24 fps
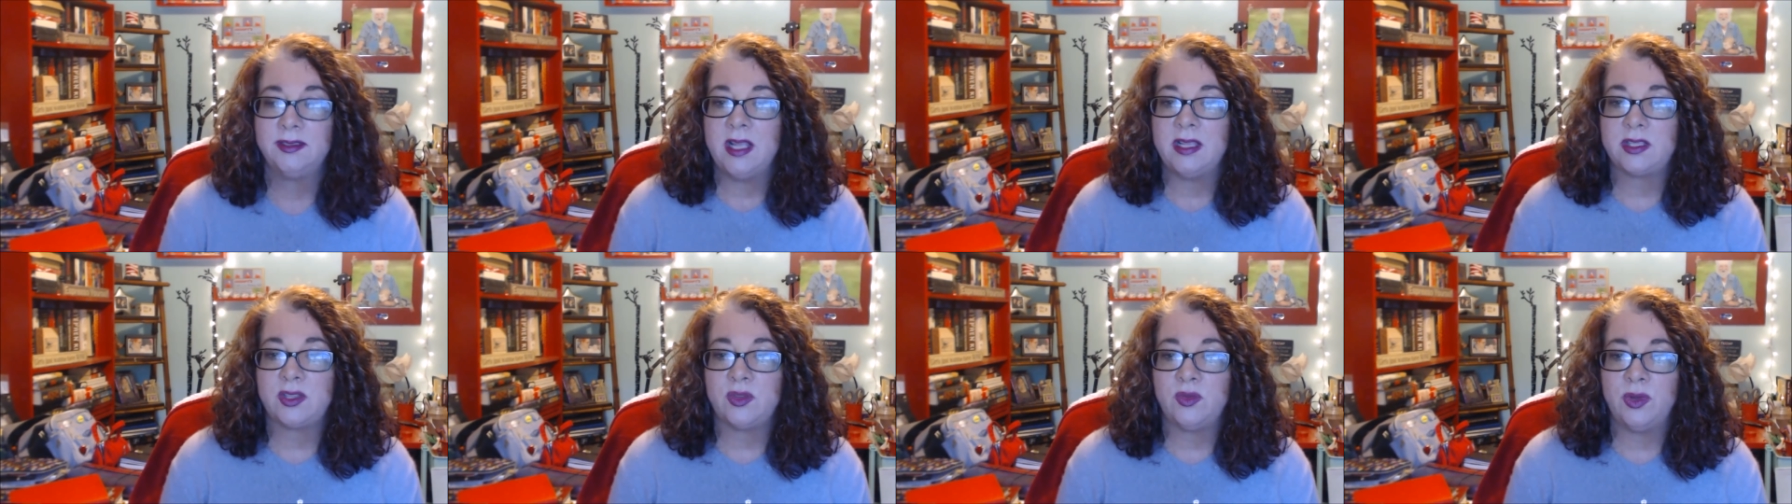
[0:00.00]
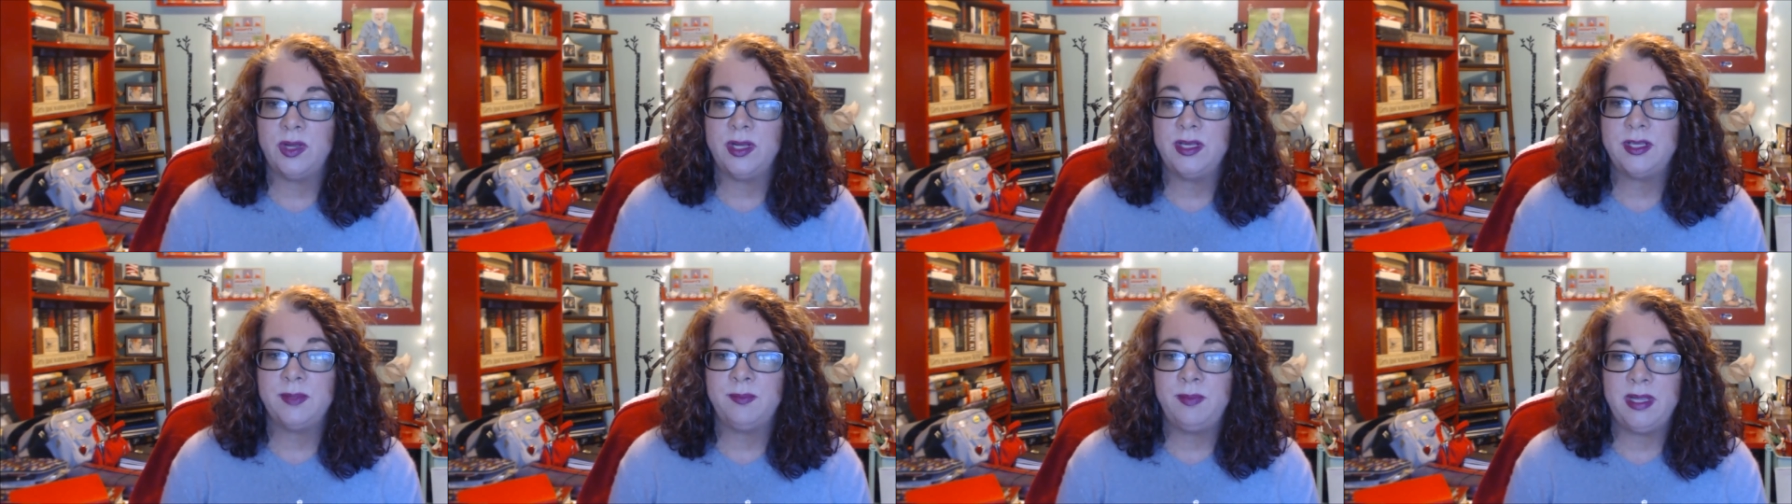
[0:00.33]
it's
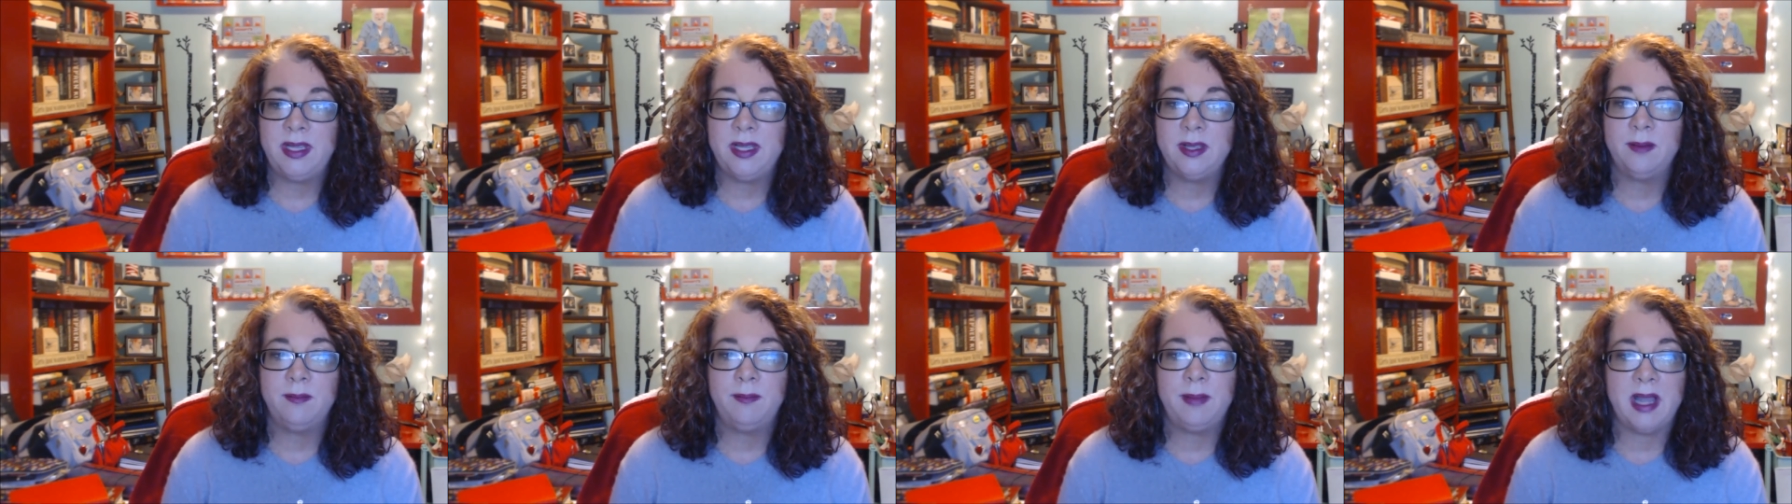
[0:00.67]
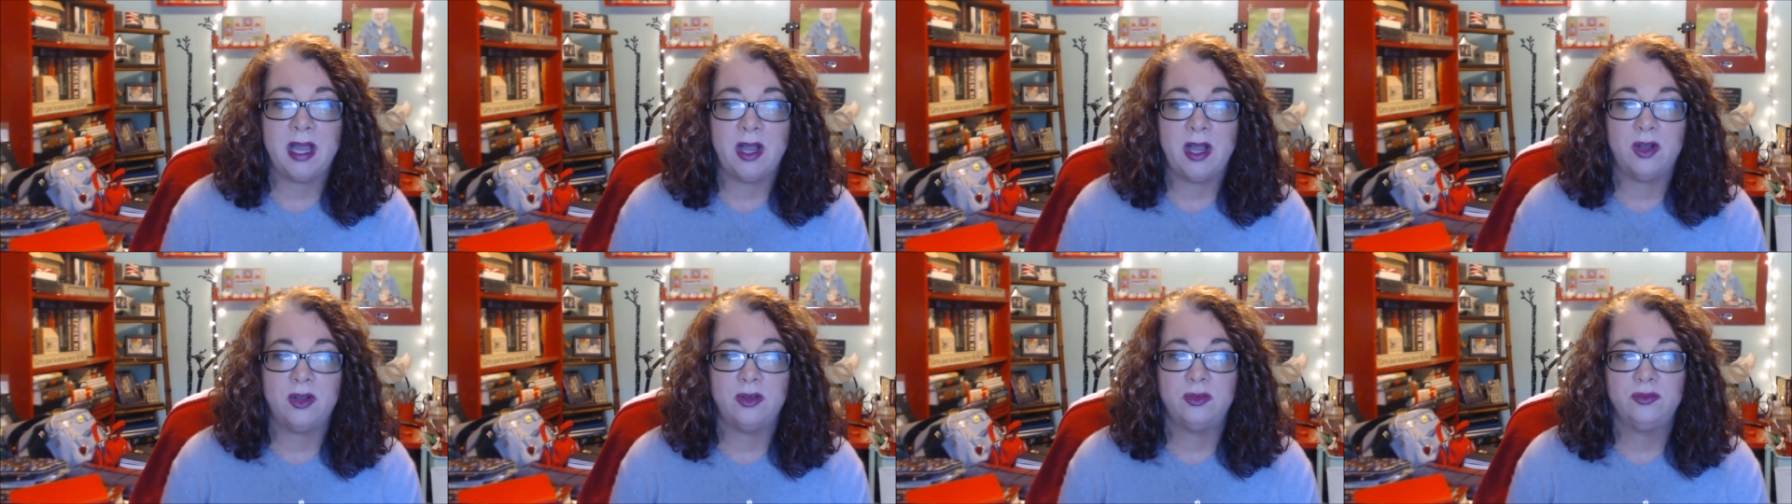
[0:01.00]
going to be
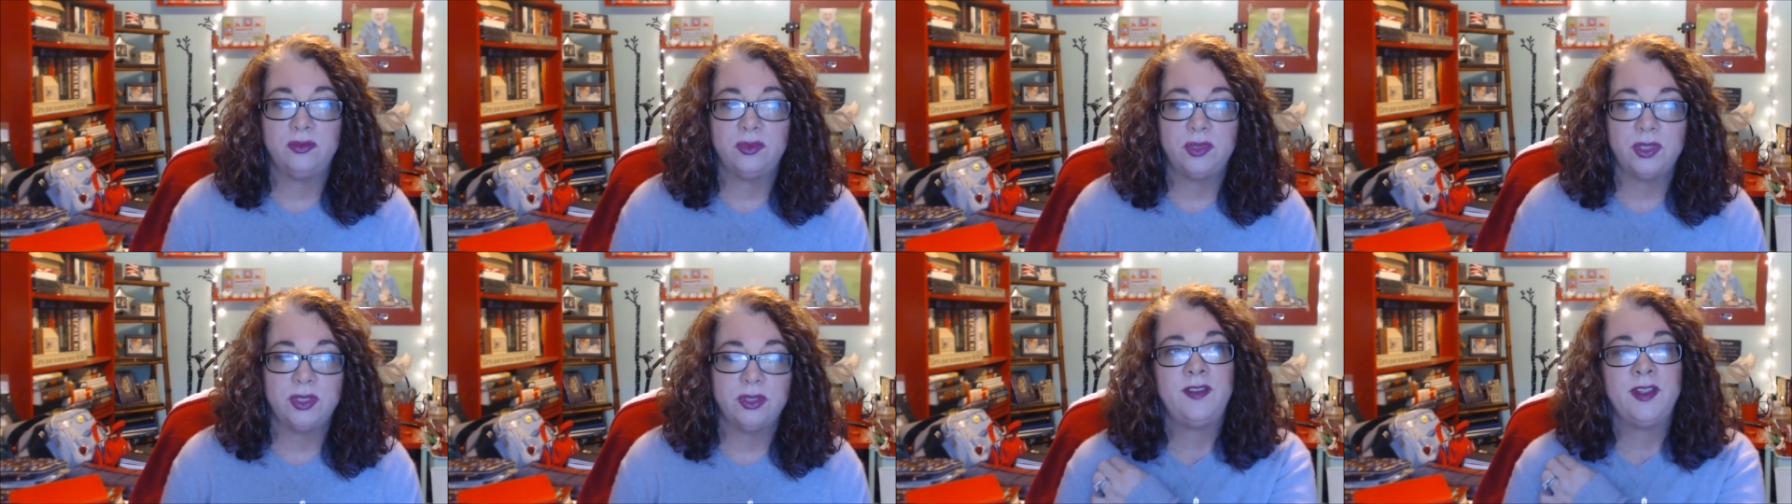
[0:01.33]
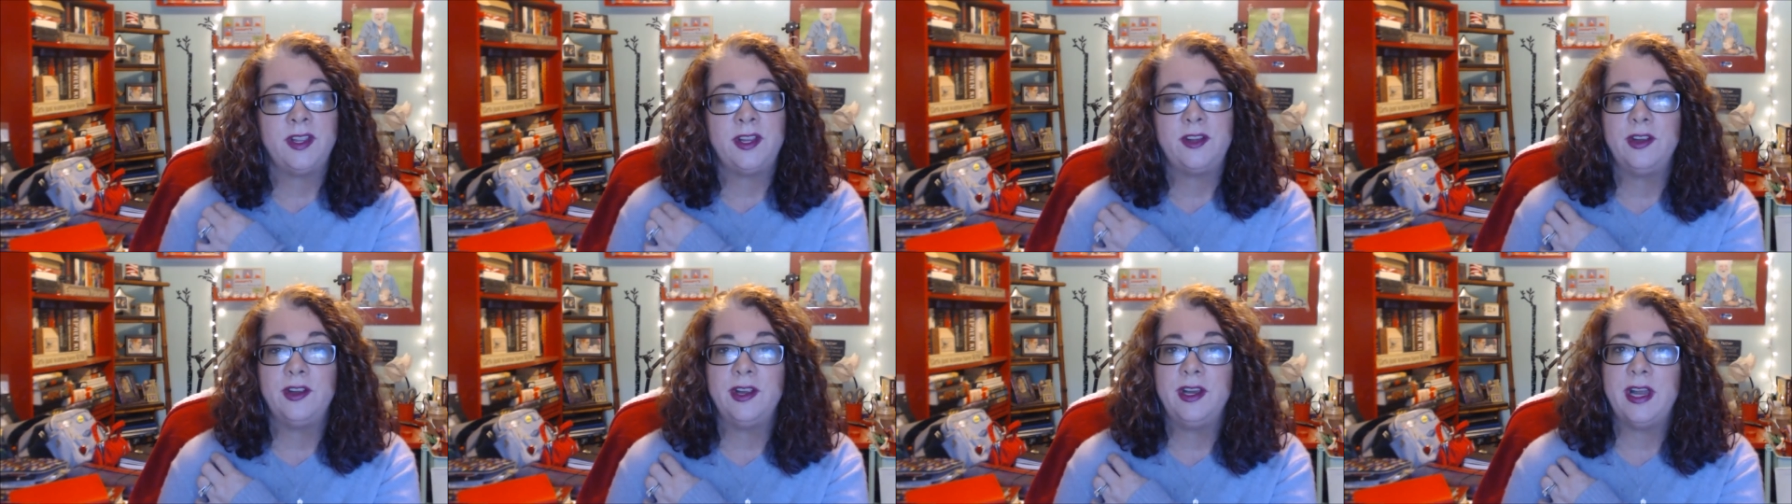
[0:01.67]
about
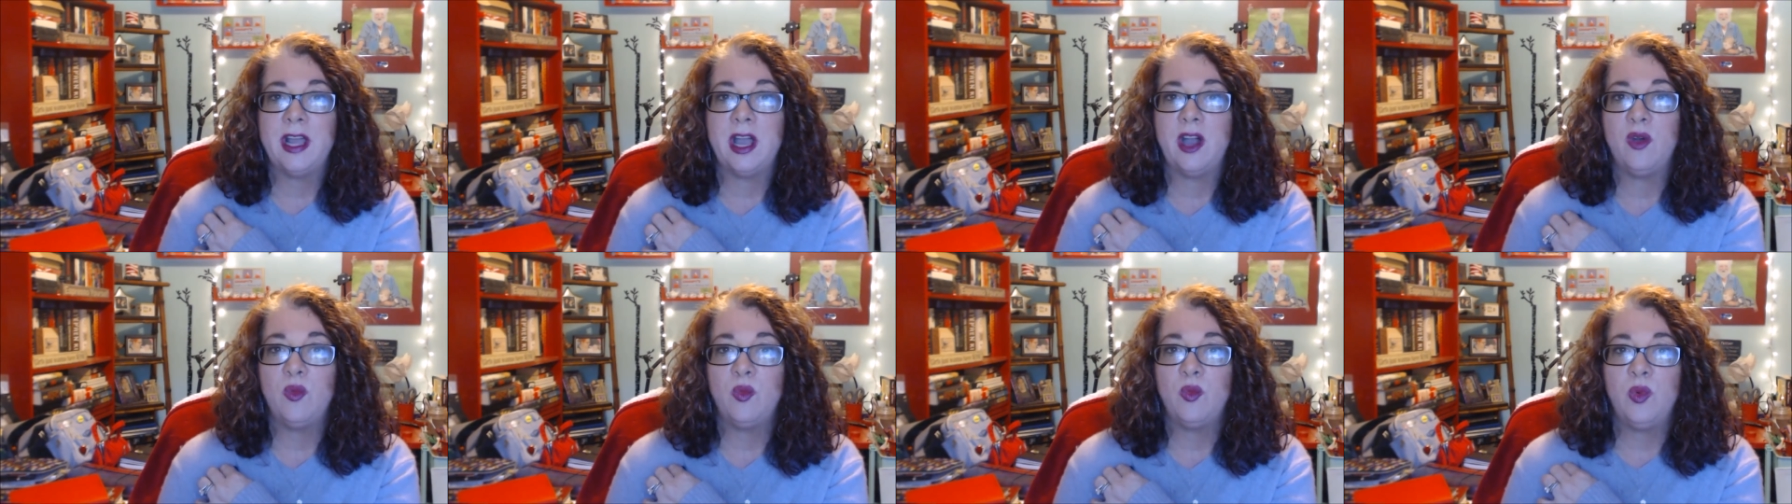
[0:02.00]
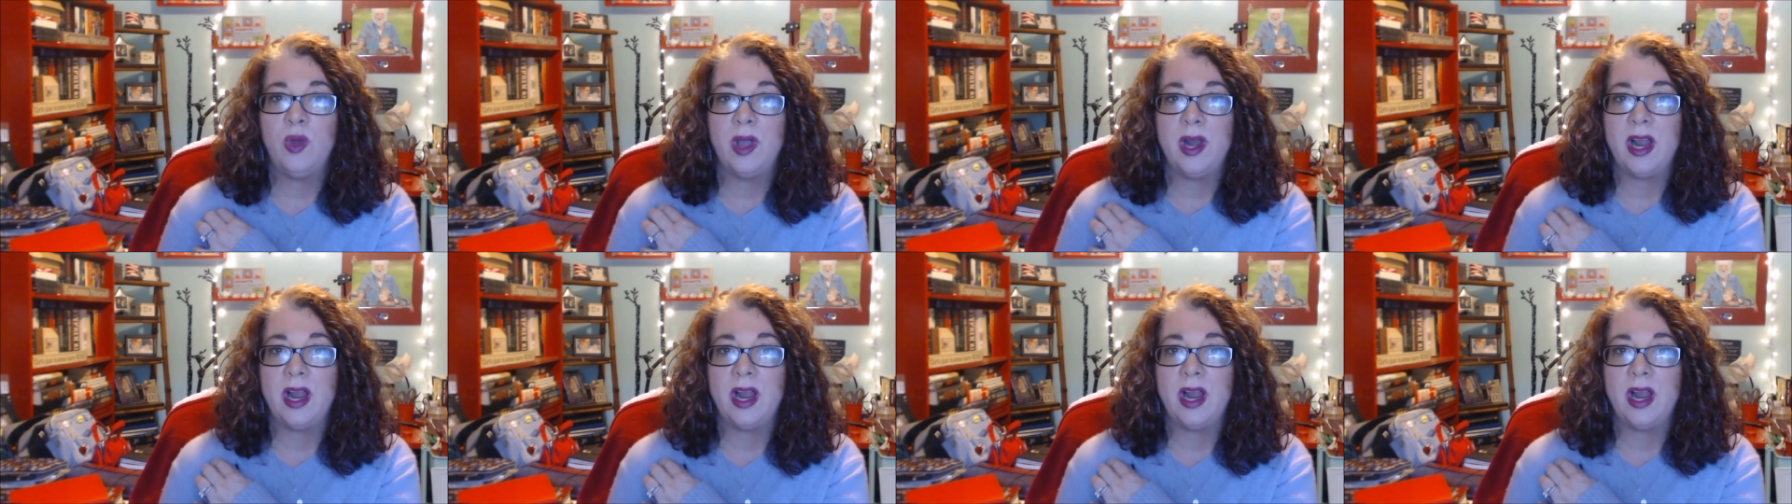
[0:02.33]
figuring out